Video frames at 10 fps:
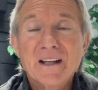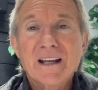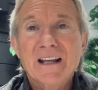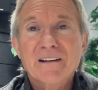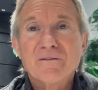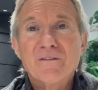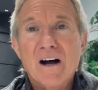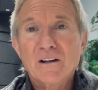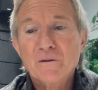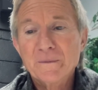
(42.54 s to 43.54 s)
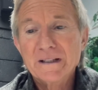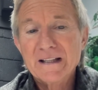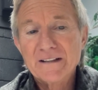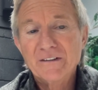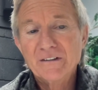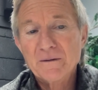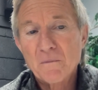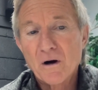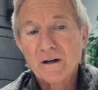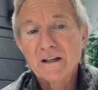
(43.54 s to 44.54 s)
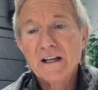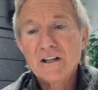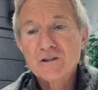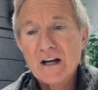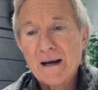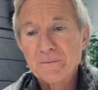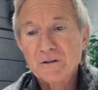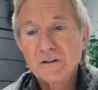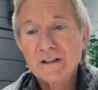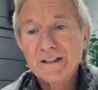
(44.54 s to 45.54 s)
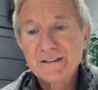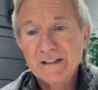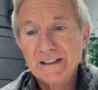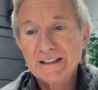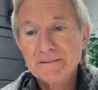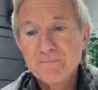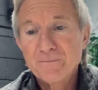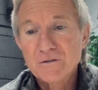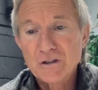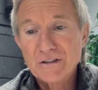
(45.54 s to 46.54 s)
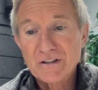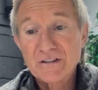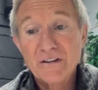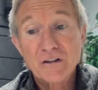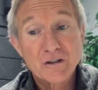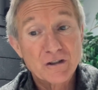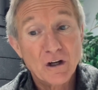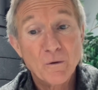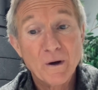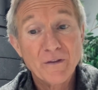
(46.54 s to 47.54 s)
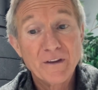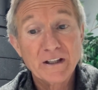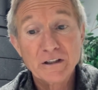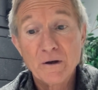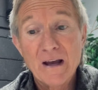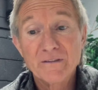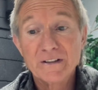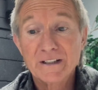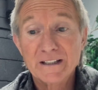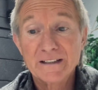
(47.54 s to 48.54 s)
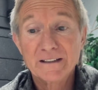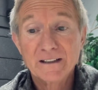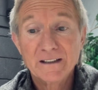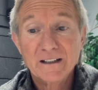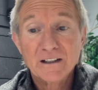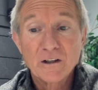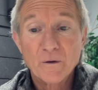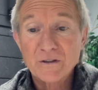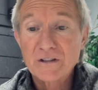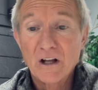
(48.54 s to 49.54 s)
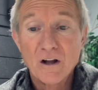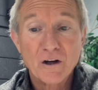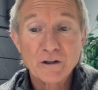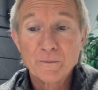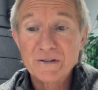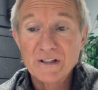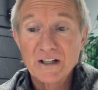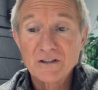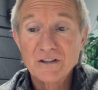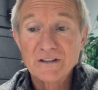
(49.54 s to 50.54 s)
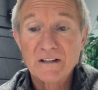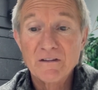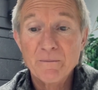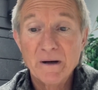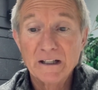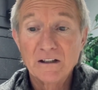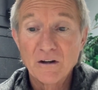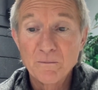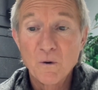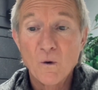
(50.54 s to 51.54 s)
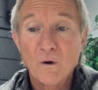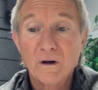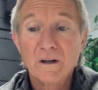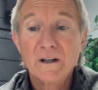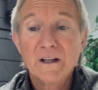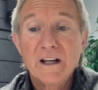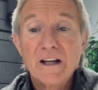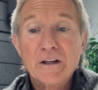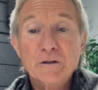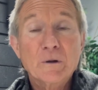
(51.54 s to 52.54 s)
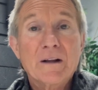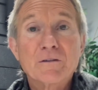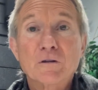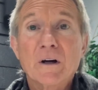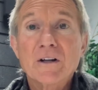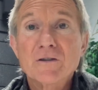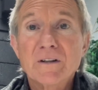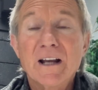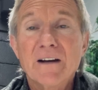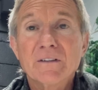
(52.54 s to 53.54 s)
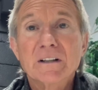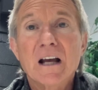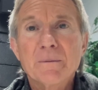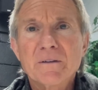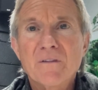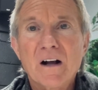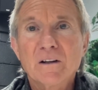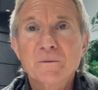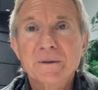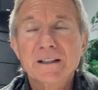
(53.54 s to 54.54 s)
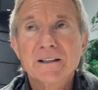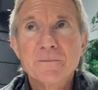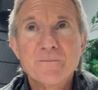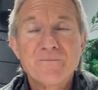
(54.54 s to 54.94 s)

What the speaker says: and follow me. This is in Mark chapter 10. Jesus said, there's still one thing you haven't done. Go and sell all your possessions, give the money to the poor, and you'll have treasure in heaven. Come and follow me.